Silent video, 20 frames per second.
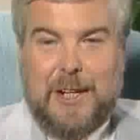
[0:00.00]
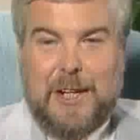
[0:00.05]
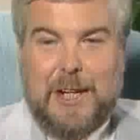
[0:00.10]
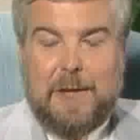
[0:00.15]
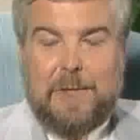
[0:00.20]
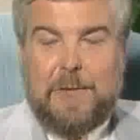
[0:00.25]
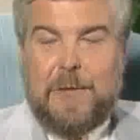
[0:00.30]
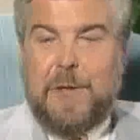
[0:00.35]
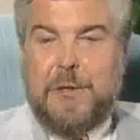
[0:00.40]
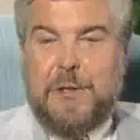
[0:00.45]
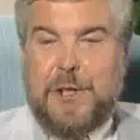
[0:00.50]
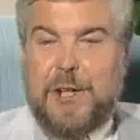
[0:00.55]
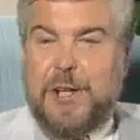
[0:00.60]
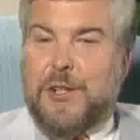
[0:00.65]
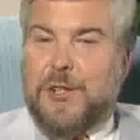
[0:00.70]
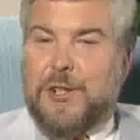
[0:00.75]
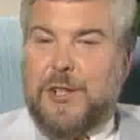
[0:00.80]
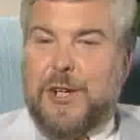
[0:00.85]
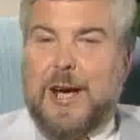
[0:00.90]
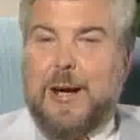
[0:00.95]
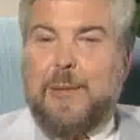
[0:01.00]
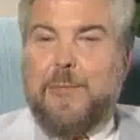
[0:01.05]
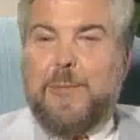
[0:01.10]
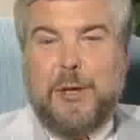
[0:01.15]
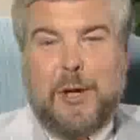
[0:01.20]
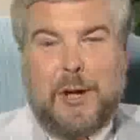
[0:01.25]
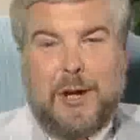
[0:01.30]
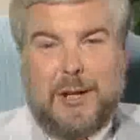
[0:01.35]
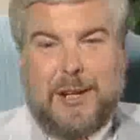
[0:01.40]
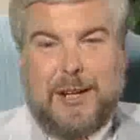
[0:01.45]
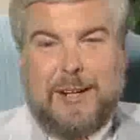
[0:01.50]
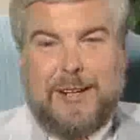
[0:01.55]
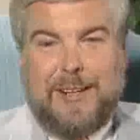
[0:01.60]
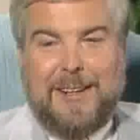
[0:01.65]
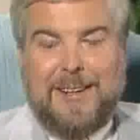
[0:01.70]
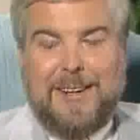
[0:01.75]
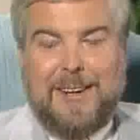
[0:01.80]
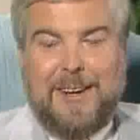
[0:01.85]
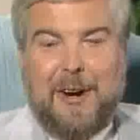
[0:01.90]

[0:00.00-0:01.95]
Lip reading: If you just stop talking,